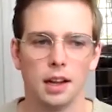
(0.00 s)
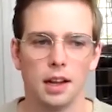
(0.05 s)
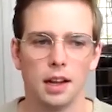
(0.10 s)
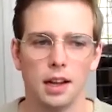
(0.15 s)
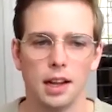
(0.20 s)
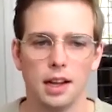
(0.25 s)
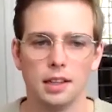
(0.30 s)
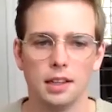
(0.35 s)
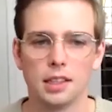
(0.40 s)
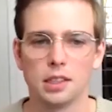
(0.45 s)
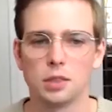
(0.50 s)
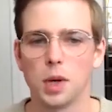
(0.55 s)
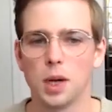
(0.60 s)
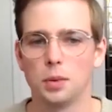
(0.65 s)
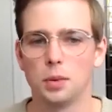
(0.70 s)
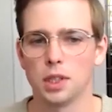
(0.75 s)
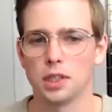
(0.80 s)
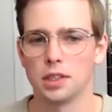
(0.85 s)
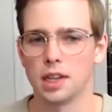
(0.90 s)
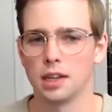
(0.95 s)
And this way,
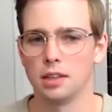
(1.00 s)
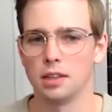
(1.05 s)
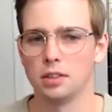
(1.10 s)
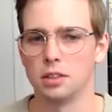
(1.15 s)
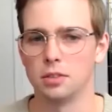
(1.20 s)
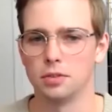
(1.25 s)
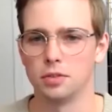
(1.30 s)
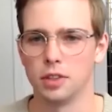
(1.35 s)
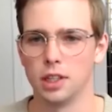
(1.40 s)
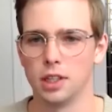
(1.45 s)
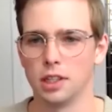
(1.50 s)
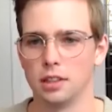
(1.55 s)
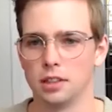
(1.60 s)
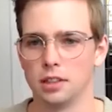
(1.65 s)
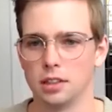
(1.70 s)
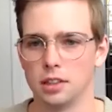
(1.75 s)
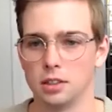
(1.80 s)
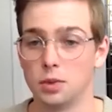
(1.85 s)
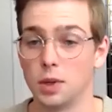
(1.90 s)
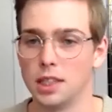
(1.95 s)
we're down to
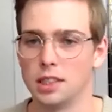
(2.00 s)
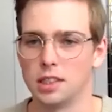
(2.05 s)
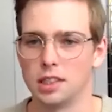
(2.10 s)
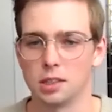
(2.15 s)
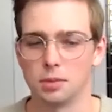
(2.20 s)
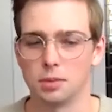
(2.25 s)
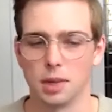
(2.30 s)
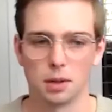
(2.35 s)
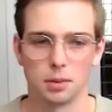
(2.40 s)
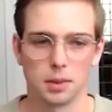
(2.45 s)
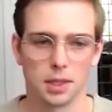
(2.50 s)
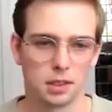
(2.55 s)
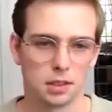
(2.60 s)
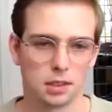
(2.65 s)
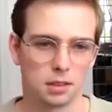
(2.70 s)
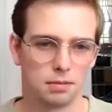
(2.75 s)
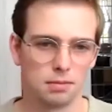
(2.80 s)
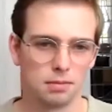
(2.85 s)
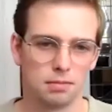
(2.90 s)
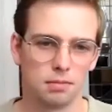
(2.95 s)
326
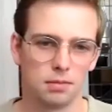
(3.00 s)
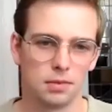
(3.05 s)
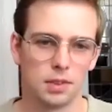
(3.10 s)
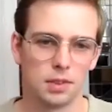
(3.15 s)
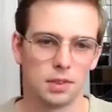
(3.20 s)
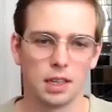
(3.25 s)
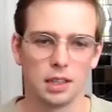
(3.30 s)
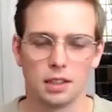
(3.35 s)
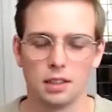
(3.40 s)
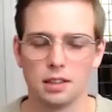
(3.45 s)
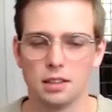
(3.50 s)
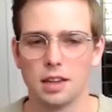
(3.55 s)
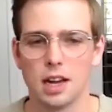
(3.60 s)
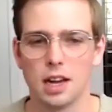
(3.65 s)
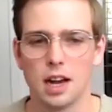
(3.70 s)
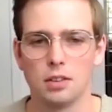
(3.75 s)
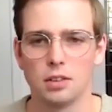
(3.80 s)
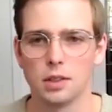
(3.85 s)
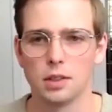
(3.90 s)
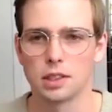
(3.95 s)
megabytes. And
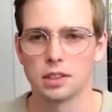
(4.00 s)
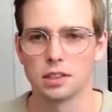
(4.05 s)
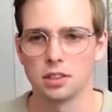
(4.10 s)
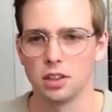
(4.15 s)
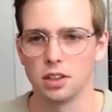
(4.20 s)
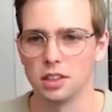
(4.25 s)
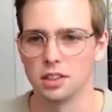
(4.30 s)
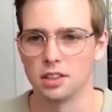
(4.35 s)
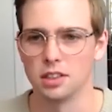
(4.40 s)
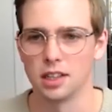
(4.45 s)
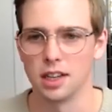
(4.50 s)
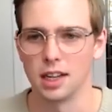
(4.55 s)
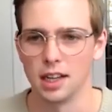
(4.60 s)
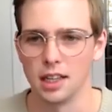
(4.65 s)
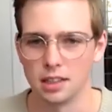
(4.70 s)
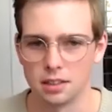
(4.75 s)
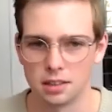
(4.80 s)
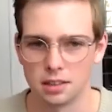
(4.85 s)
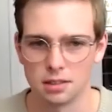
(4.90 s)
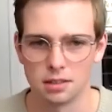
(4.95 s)
now we're starting to
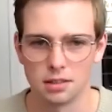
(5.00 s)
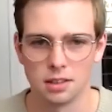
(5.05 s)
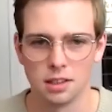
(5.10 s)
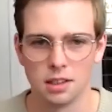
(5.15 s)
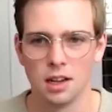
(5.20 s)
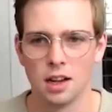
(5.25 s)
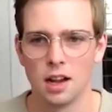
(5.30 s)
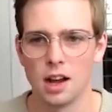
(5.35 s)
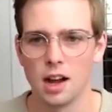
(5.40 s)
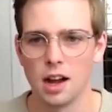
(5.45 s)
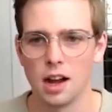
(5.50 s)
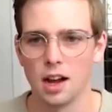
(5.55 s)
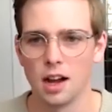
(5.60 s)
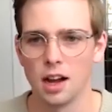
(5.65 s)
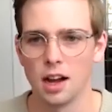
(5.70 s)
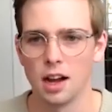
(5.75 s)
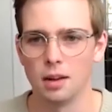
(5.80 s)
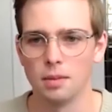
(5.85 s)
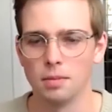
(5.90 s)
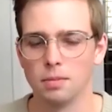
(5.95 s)
get
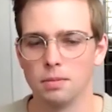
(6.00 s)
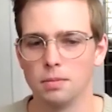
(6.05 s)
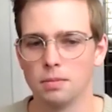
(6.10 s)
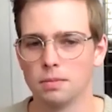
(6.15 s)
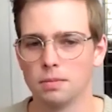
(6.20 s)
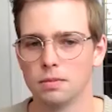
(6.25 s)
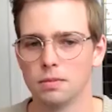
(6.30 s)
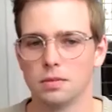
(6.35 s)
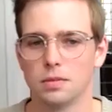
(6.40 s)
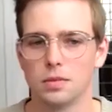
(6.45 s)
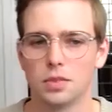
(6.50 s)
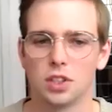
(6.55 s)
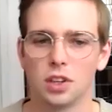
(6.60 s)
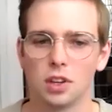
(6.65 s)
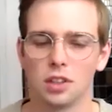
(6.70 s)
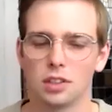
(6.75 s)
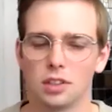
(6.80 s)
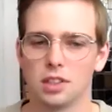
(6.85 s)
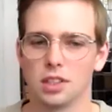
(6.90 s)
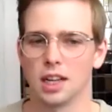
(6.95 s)

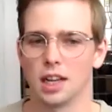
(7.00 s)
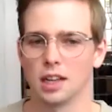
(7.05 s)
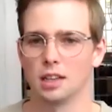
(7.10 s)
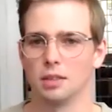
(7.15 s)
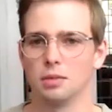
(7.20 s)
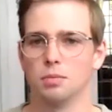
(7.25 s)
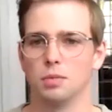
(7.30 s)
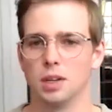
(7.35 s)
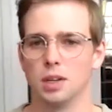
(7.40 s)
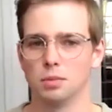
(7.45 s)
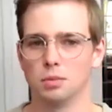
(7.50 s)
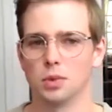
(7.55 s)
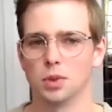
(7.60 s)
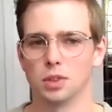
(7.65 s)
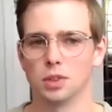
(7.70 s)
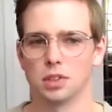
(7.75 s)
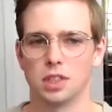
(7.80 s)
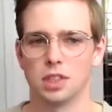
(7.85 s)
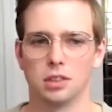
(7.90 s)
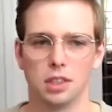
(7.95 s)
in more
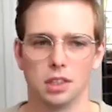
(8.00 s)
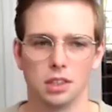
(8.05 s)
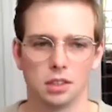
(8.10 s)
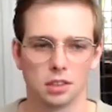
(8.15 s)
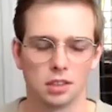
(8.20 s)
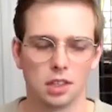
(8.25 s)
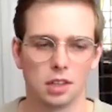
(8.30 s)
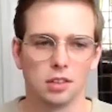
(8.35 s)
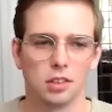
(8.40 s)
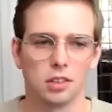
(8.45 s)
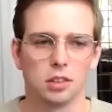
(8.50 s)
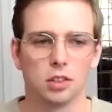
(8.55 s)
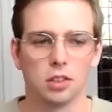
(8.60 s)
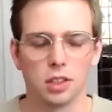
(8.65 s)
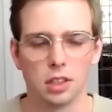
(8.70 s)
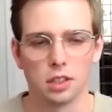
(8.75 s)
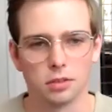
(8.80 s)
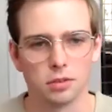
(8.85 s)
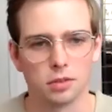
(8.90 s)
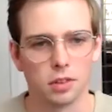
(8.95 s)
serious
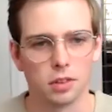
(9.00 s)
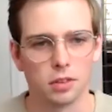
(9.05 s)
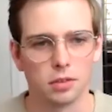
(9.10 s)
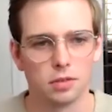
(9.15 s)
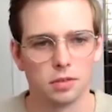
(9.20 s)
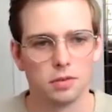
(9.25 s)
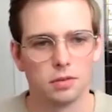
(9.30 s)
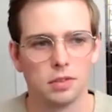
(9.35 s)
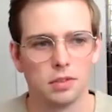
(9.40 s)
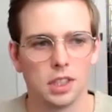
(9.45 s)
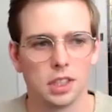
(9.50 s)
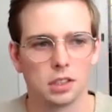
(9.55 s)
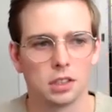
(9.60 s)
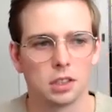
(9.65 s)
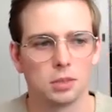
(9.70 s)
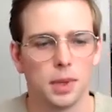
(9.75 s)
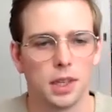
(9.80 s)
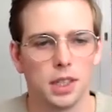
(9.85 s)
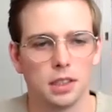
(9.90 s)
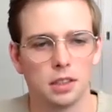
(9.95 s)
territory of disk
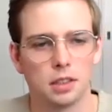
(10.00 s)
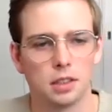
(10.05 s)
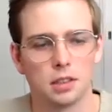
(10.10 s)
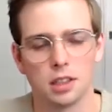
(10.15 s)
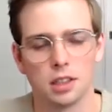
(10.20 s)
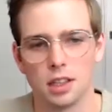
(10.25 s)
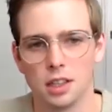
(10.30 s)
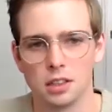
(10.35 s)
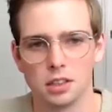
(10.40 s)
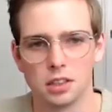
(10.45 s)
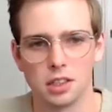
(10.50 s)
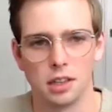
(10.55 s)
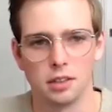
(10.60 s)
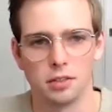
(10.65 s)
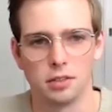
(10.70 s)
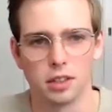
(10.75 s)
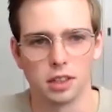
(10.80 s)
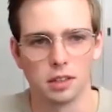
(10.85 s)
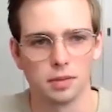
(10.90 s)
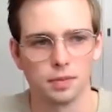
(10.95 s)
space saving.